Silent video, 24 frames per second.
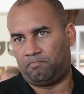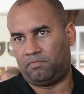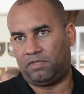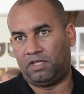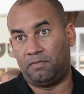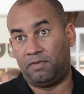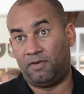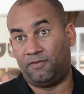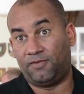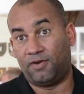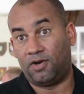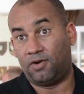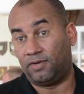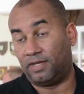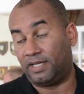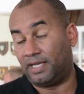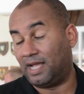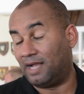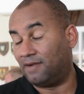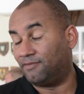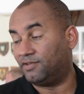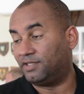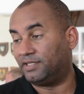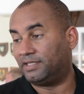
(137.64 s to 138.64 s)
to be found in
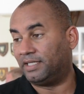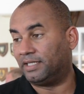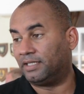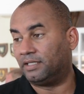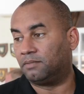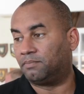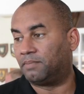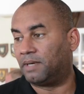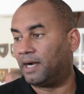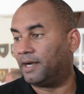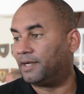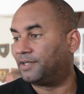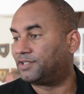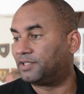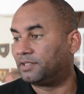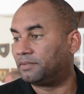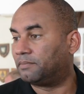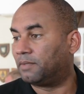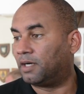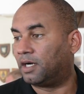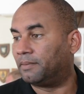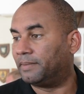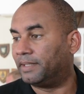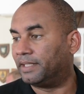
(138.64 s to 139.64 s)
every single parish in
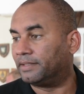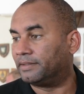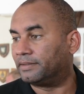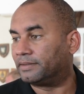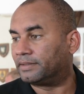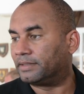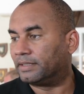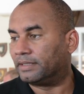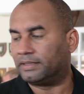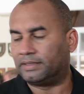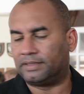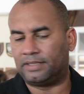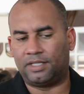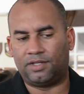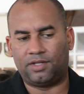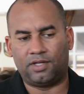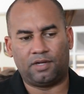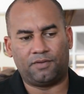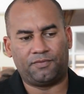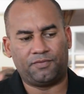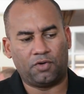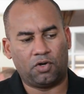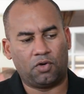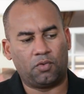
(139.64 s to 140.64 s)
Barbados. And so
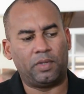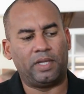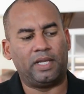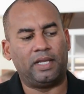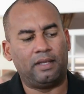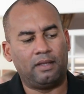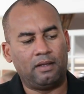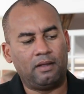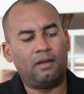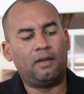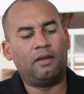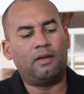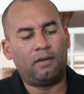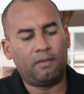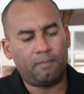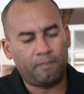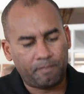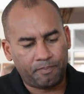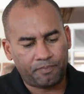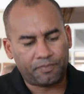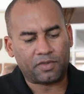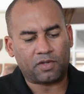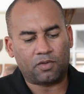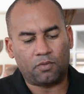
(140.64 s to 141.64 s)
therefore, we,
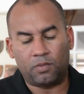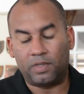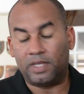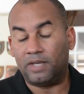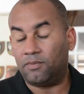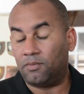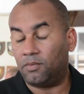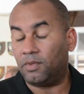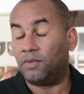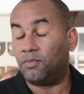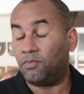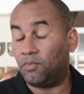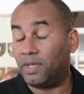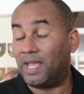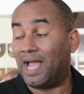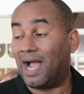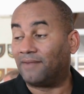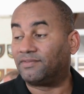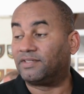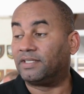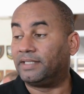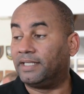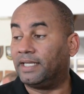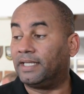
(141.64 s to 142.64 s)
we, we, we
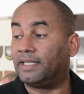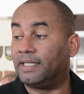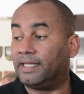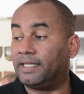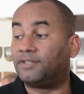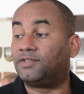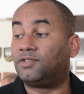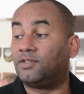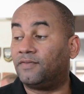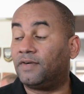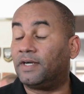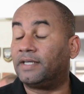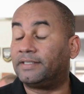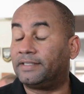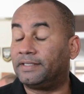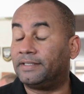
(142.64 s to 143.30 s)
have to take the issue very